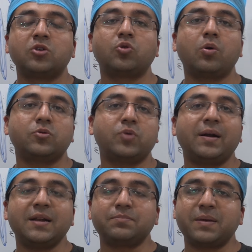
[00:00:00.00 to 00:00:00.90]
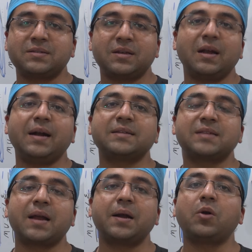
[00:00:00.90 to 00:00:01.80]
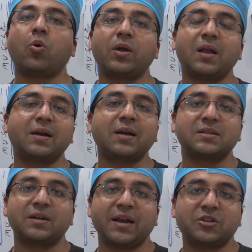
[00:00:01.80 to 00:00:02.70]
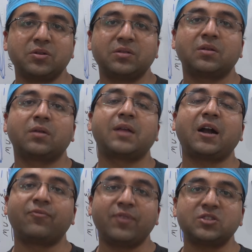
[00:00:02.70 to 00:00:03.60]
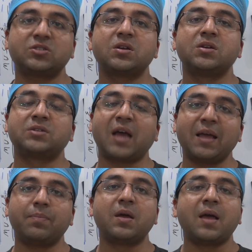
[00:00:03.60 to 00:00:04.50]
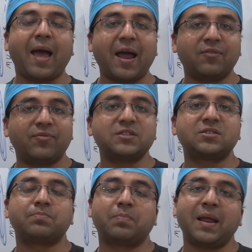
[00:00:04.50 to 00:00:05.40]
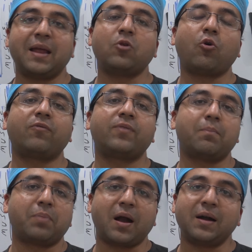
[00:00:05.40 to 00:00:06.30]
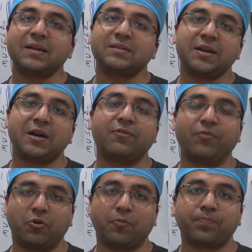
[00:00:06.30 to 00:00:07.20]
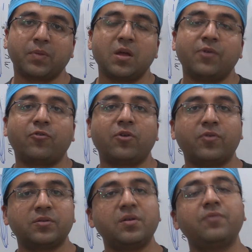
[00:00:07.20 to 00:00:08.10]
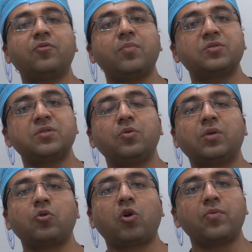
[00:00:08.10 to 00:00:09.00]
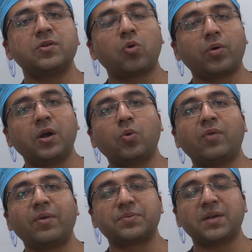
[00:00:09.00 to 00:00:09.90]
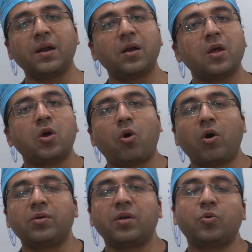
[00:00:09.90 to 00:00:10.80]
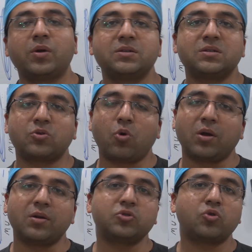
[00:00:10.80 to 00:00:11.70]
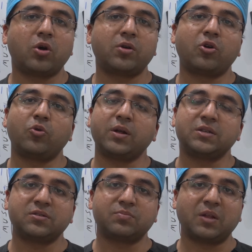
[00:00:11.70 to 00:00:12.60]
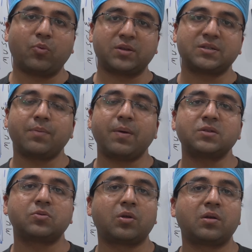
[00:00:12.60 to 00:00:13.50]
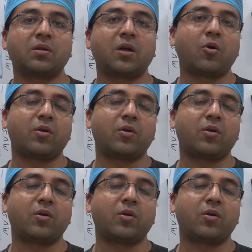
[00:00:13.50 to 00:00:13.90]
So it is basically decided on our consultation that which type and which plane of implant is needed for you. For further information, you can always log into our website, or you can just call us, or you can just WhatsApp us on